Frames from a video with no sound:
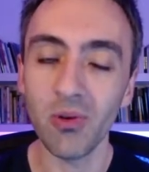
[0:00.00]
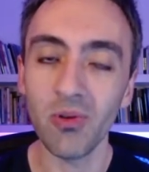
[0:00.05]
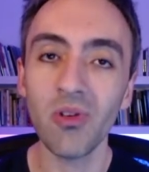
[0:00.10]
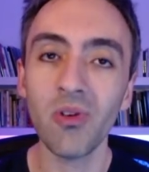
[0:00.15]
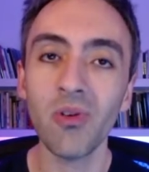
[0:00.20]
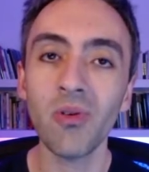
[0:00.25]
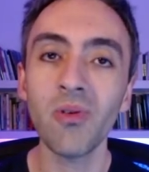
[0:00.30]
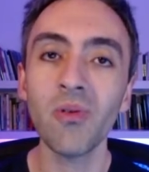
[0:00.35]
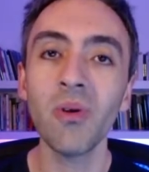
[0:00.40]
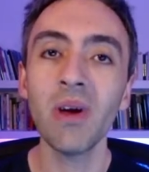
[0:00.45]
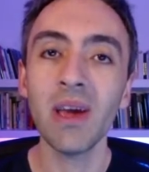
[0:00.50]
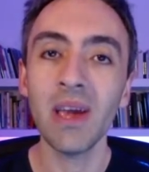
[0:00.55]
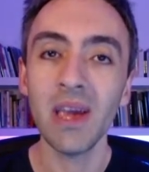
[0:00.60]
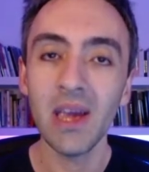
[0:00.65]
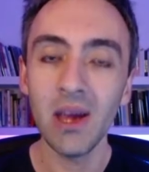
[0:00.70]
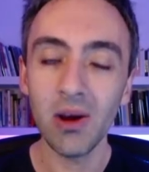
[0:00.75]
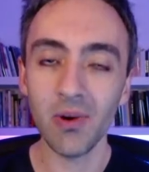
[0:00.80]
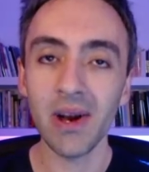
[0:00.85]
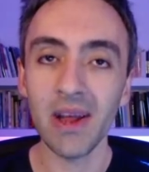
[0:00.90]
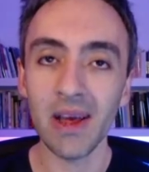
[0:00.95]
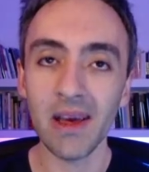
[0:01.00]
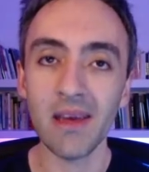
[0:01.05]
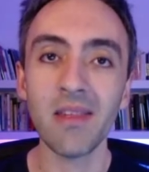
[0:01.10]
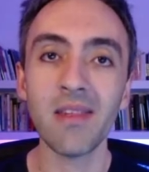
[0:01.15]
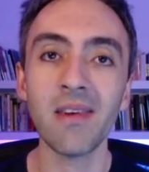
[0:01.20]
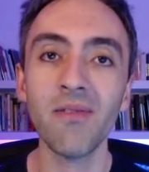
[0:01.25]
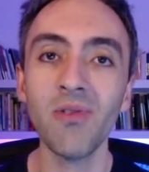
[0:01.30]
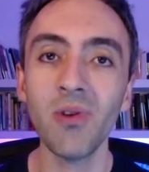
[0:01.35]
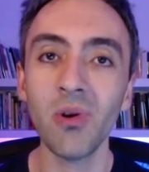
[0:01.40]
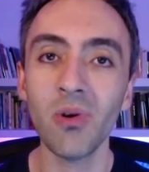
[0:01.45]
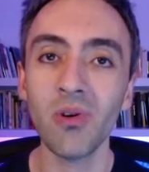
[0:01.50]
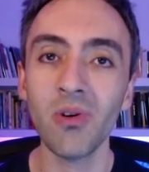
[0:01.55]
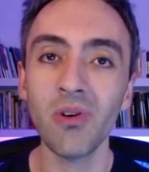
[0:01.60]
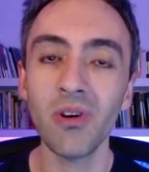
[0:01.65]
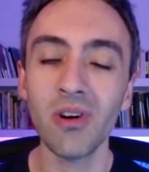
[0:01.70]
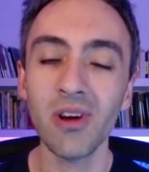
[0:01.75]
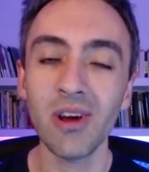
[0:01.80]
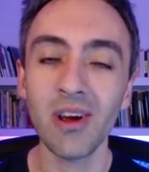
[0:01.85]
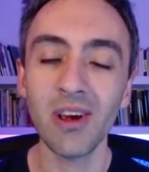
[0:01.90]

So here it is. If you're,